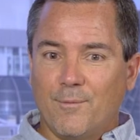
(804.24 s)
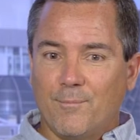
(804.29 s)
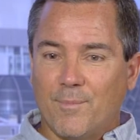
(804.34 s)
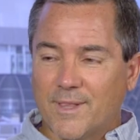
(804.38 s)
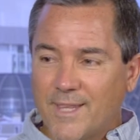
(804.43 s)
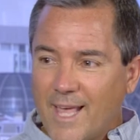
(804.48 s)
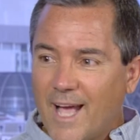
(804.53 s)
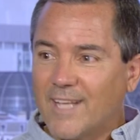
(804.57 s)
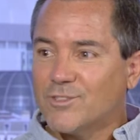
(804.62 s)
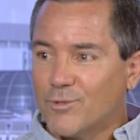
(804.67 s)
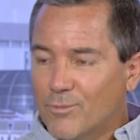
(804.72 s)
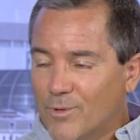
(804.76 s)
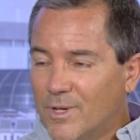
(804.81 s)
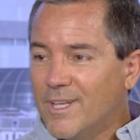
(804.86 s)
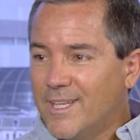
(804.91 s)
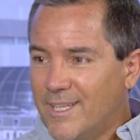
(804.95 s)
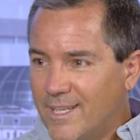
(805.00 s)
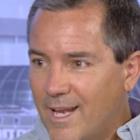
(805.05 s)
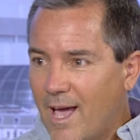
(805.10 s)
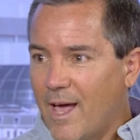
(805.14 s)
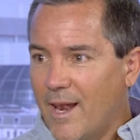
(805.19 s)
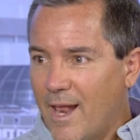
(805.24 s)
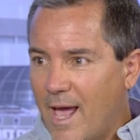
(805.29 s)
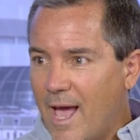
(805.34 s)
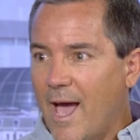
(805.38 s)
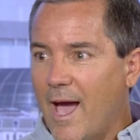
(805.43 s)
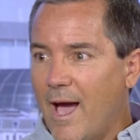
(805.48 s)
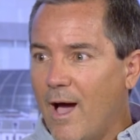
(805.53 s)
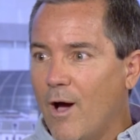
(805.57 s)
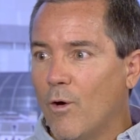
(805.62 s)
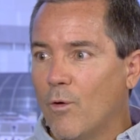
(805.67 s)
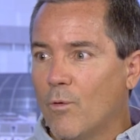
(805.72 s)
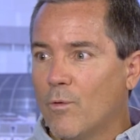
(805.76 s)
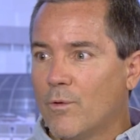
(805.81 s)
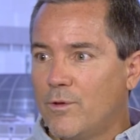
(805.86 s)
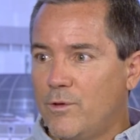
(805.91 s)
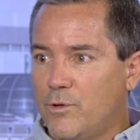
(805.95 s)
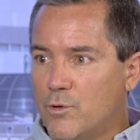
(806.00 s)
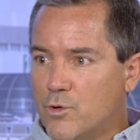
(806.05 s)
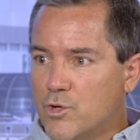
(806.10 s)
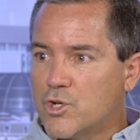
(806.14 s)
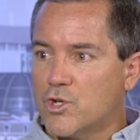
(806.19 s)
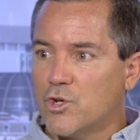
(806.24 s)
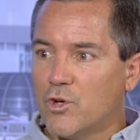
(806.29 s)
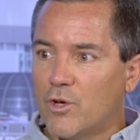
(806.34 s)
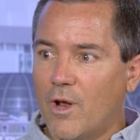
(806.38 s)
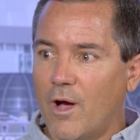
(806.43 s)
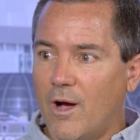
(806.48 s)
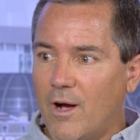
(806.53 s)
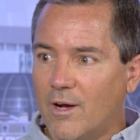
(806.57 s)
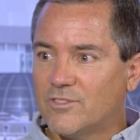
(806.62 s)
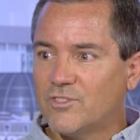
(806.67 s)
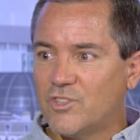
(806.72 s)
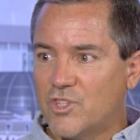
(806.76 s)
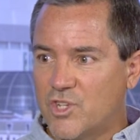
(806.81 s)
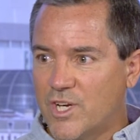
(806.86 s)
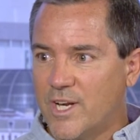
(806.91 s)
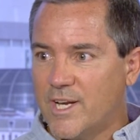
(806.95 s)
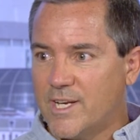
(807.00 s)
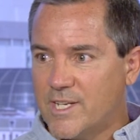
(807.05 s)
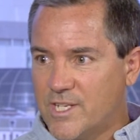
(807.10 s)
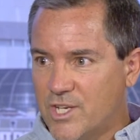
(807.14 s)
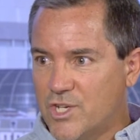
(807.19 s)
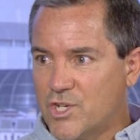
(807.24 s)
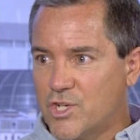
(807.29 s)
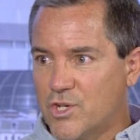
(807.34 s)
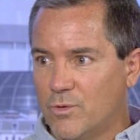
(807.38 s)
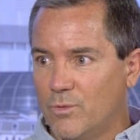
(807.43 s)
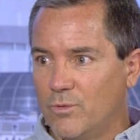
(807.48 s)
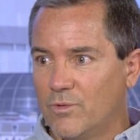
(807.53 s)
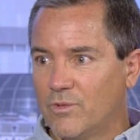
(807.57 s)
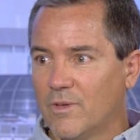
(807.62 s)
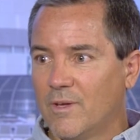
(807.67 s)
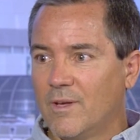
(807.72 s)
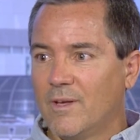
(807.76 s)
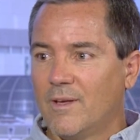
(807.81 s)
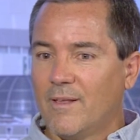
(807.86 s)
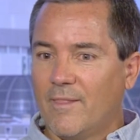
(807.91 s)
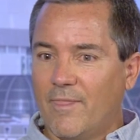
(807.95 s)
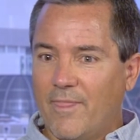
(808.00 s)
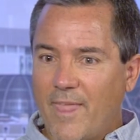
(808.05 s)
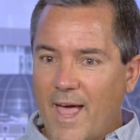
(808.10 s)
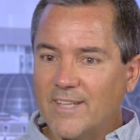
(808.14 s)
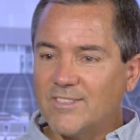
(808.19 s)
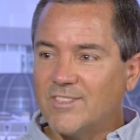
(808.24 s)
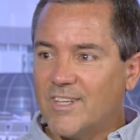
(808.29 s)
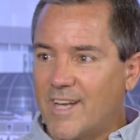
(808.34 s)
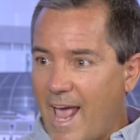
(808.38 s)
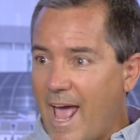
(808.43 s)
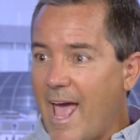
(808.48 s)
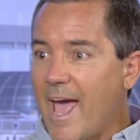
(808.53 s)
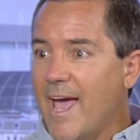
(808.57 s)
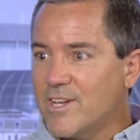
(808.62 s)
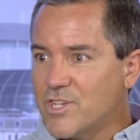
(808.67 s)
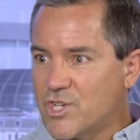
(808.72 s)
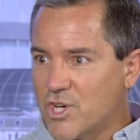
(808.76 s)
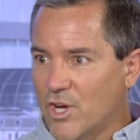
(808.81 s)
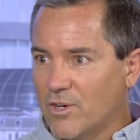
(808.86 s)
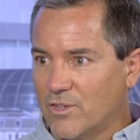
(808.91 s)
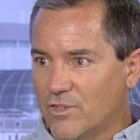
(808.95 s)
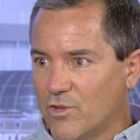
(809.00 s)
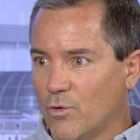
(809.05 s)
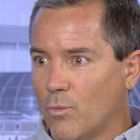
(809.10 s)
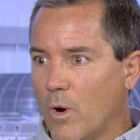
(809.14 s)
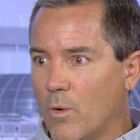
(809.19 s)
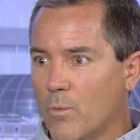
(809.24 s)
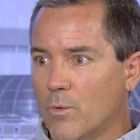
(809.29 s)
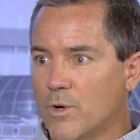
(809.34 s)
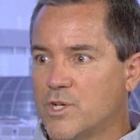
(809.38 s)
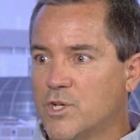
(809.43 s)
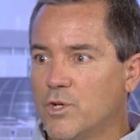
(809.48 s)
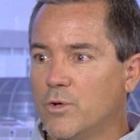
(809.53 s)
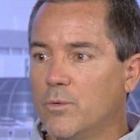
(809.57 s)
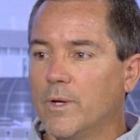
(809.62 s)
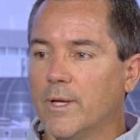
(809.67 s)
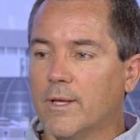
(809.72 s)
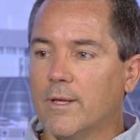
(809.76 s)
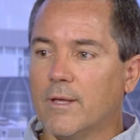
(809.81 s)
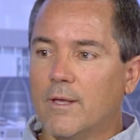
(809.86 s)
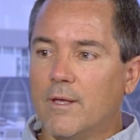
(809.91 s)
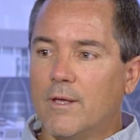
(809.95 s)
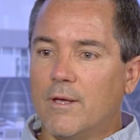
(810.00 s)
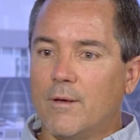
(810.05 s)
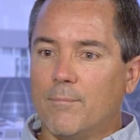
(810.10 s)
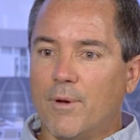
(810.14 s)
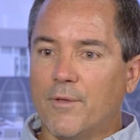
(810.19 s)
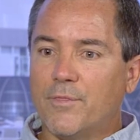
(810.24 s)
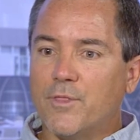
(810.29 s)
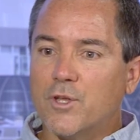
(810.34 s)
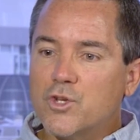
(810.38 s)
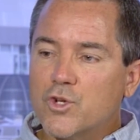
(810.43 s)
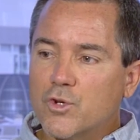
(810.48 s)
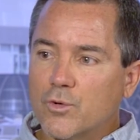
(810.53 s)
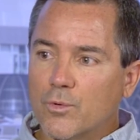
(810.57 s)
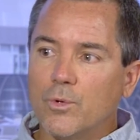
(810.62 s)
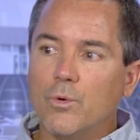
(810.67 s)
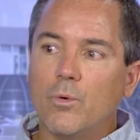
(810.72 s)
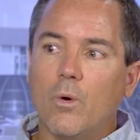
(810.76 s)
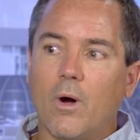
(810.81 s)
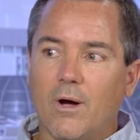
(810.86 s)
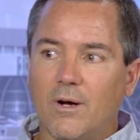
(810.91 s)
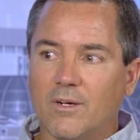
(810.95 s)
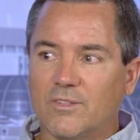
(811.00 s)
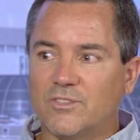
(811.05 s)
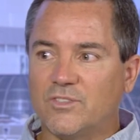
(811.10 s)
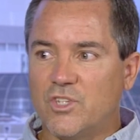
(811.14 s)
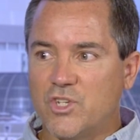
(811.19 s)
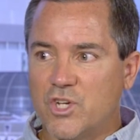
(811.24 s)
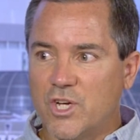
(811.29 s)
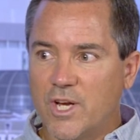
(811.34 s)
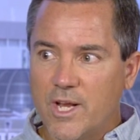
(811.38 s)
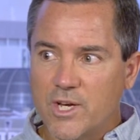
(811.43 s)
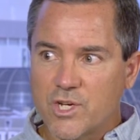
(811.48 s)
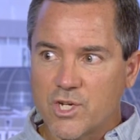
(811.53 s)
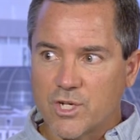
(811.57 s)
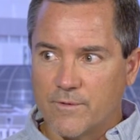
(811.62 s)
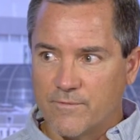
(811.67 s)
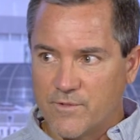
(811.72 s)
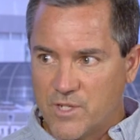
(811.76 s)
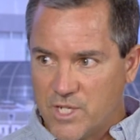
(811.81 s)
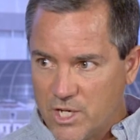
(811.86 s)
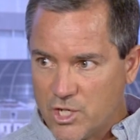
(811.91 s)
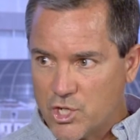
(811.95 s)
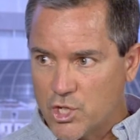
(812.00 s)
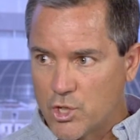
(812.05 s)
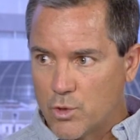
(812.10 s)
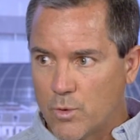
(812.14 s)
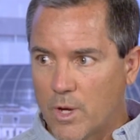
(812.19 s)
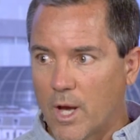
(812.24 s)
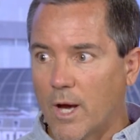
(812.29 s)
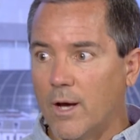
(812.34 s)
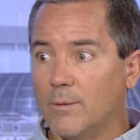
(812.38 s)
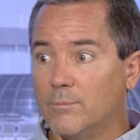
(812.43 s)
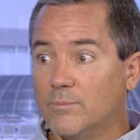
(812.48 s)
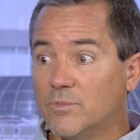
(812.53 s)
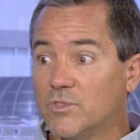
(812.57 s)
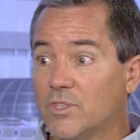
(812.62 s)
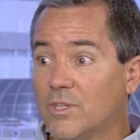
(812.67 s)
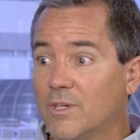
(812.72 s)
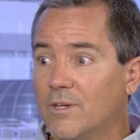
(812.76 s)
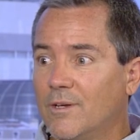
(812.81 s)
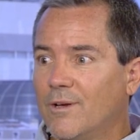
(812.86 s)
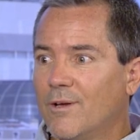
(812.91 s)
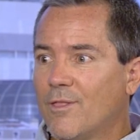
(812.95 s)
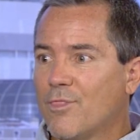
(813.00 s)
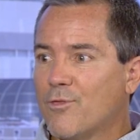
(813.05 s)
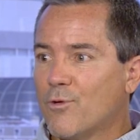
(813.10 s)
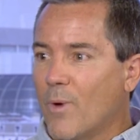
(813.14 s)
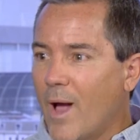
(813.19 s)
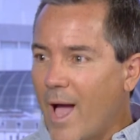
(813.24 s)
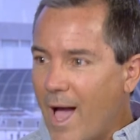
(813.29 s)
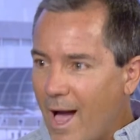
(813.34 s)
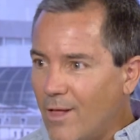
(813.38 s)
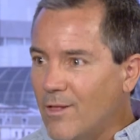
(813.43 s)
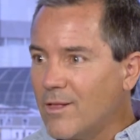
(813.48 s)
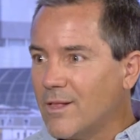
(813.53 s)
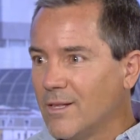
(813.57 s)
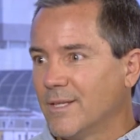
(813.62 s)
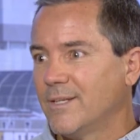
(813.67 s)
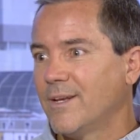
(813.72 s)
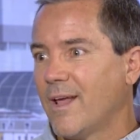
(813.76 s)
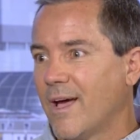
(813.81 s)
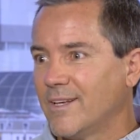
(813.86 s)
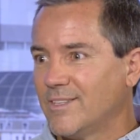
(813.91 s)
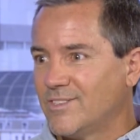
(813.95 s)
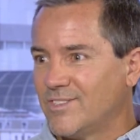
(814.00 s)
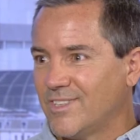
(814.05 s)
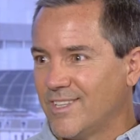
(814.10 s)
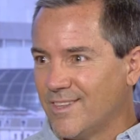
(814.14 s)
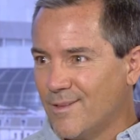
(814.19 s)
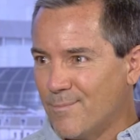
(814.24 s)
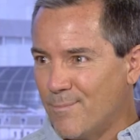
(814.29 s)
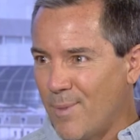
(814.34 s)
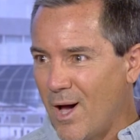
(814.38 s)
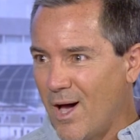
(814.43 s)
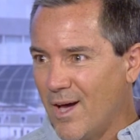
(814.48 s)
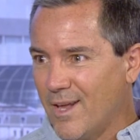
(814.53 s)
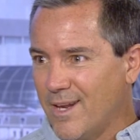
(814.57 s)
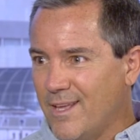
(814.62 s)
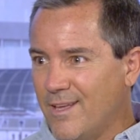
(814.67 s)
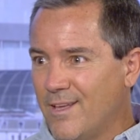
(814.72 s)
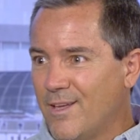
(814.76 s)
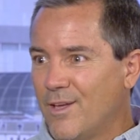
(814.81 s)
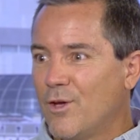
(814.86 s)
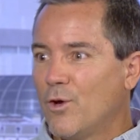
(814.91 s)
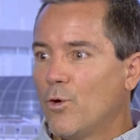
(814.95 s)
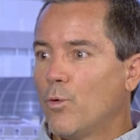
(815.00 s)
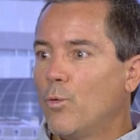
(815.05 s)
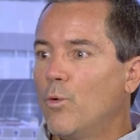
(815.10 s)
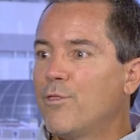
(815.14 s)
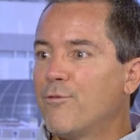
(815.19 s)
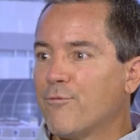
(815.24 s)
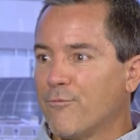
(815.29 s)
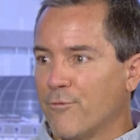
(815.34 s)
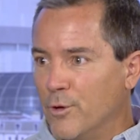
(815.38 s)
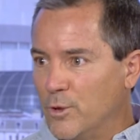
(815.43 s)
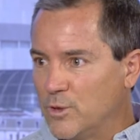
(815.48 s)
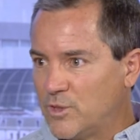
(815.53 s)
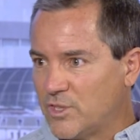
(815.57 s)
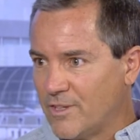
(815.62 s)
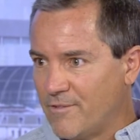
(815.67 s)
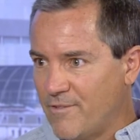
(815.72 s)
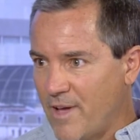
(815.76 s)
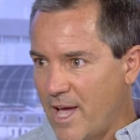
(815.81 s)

But that's really not how you should oxygenate tissues. That's an adjunct to what we're doing. But the true oxygenation of tissue comes through alkalinizing the body with fruits and